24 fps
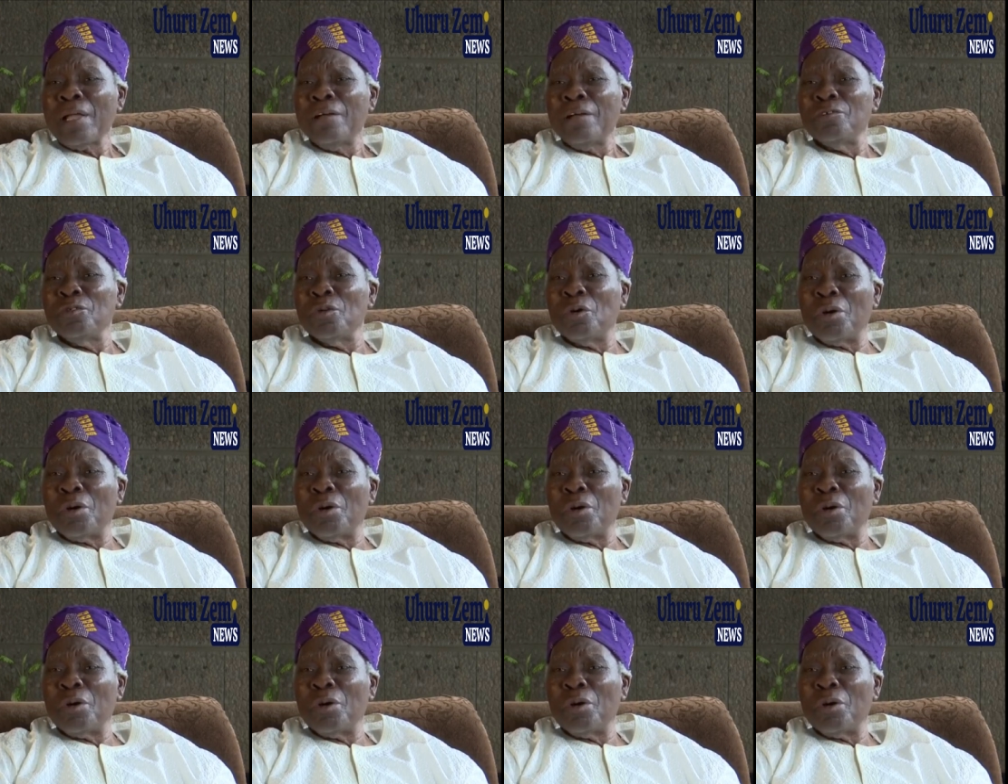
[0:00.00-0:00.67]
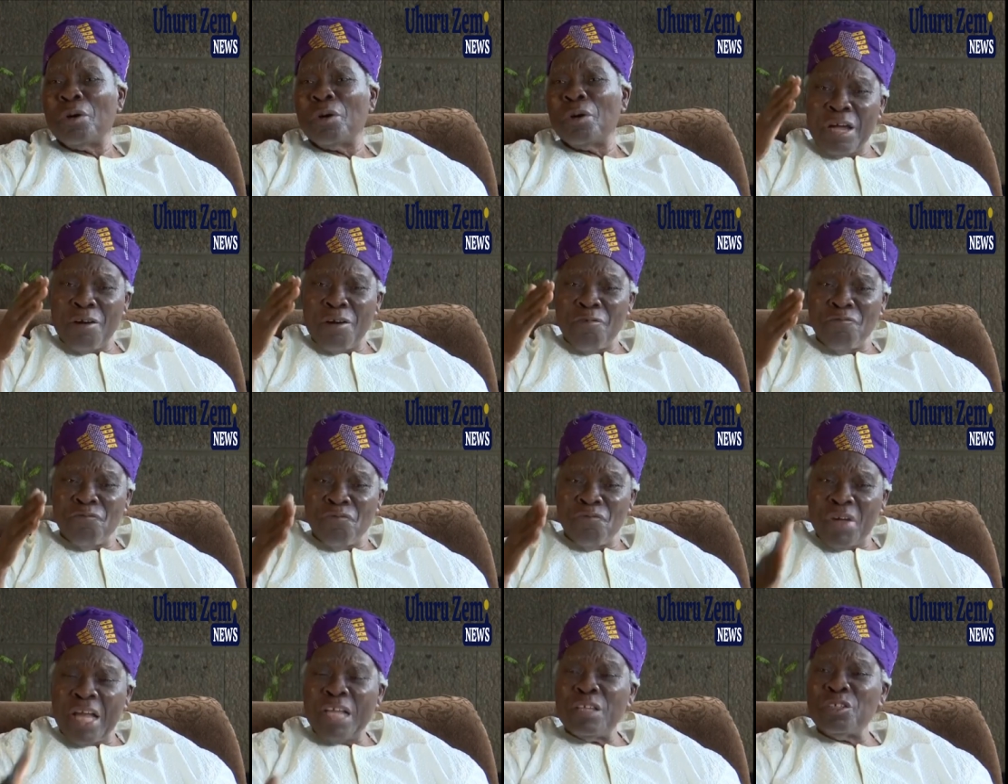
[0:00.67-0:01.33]
You cannot now
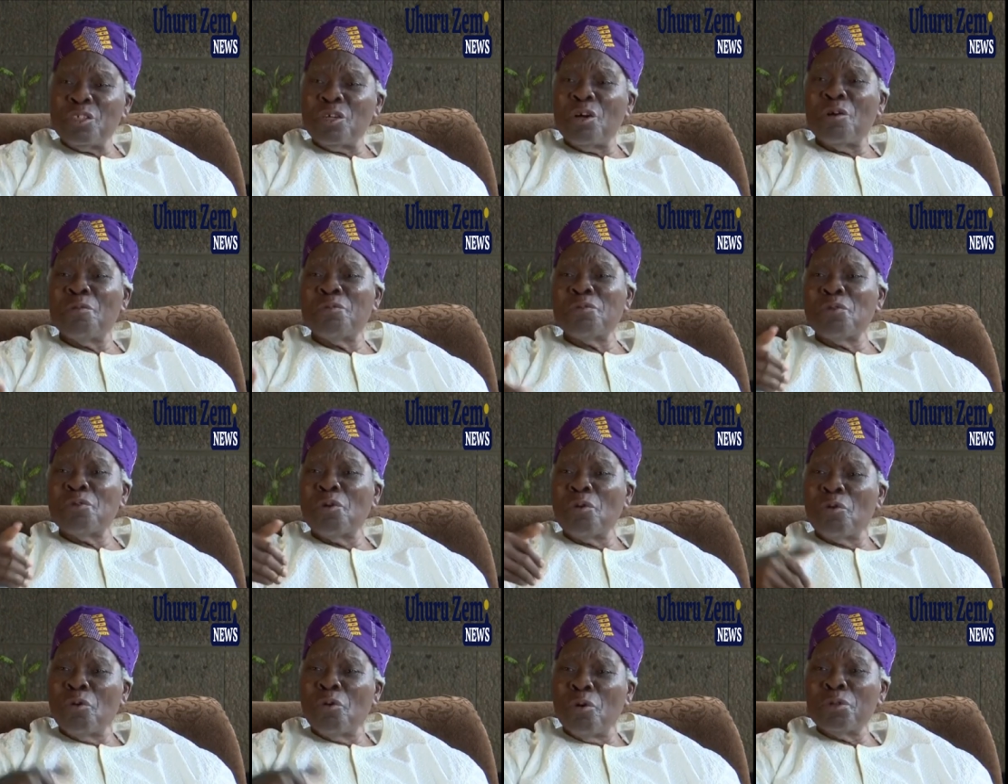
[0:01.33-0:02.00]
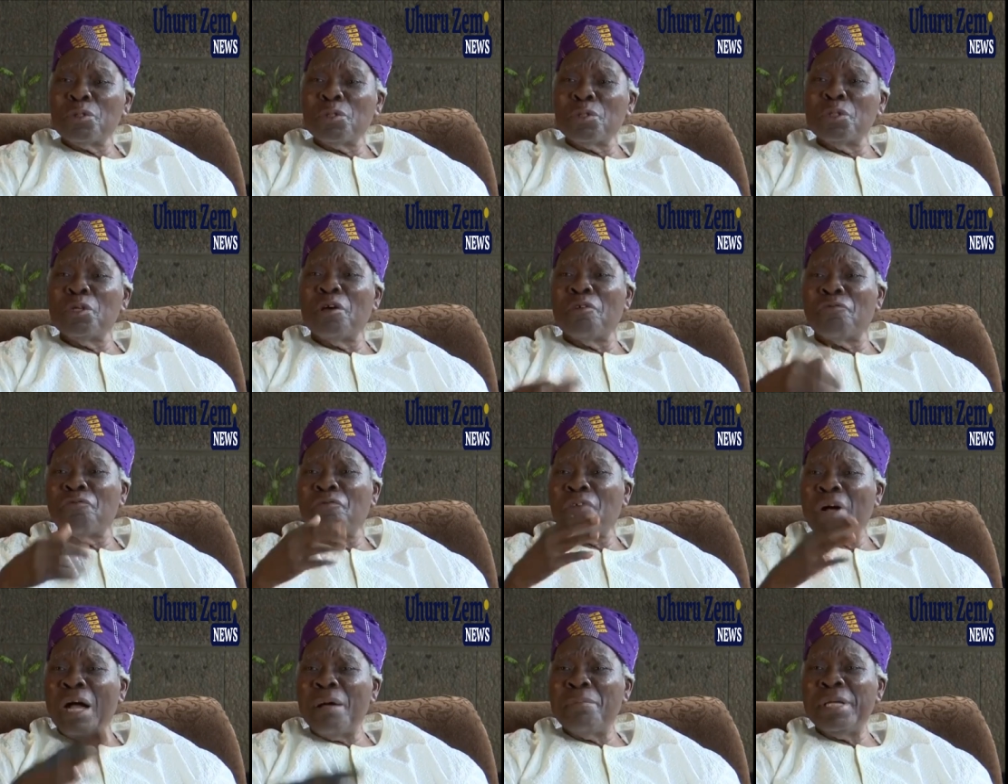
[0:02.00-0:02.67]
venture to go to your
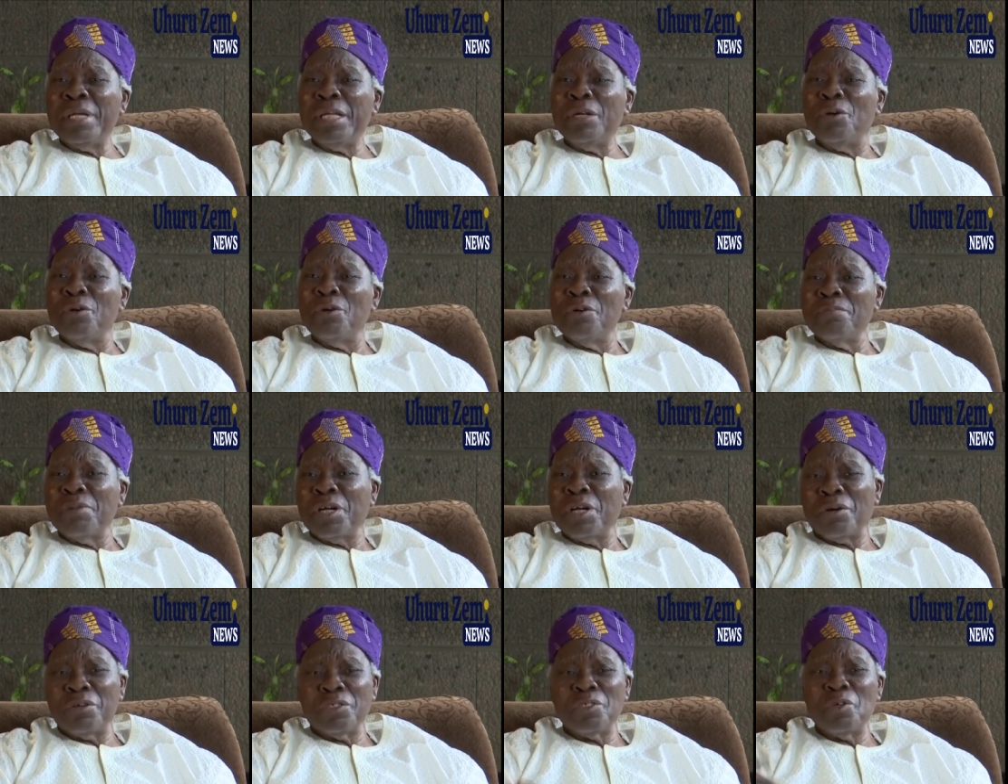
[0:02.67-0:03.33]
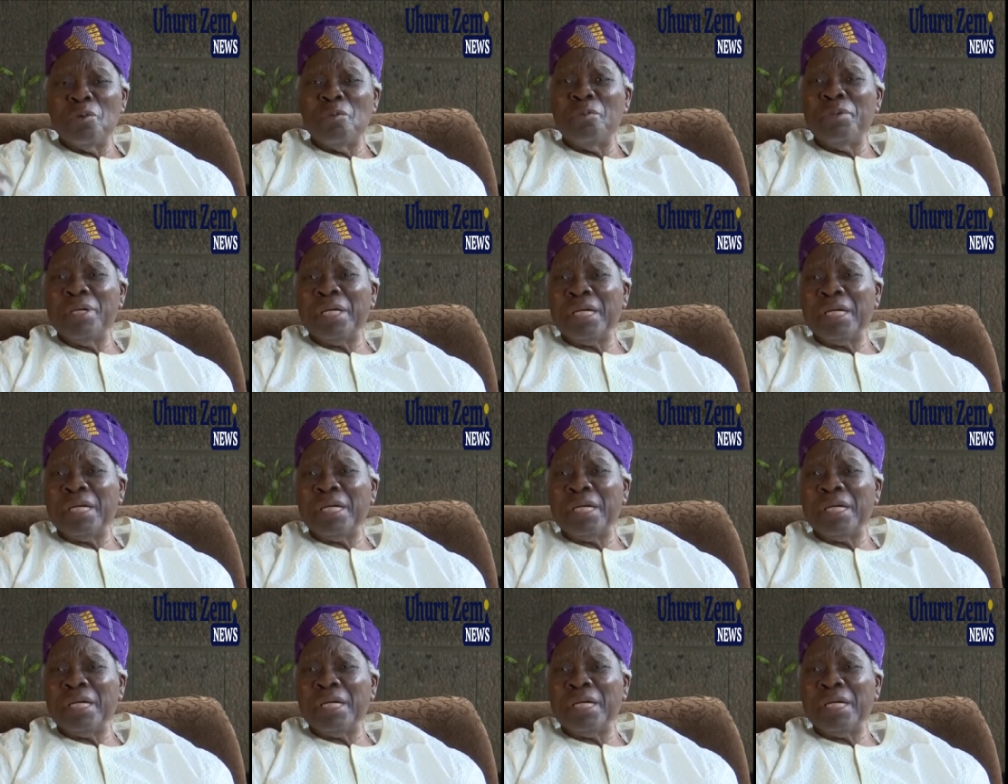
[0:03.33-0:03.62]
farm alone because you'll be